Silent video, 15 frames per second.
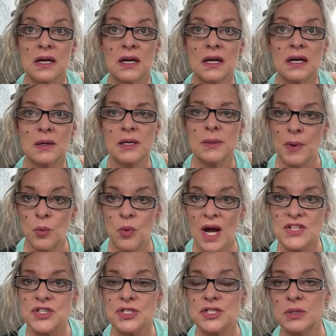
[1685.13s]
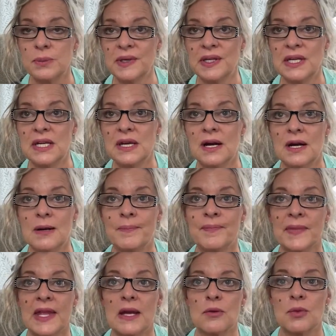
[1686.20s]
You've been watching too many
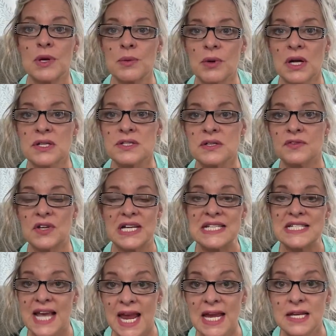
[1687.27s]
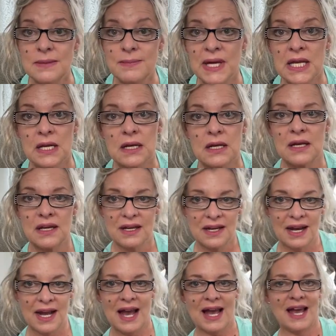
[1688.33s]
reruns of Containment.
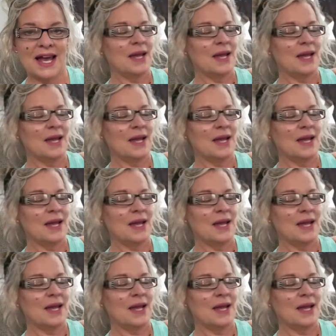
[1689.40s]
Hi,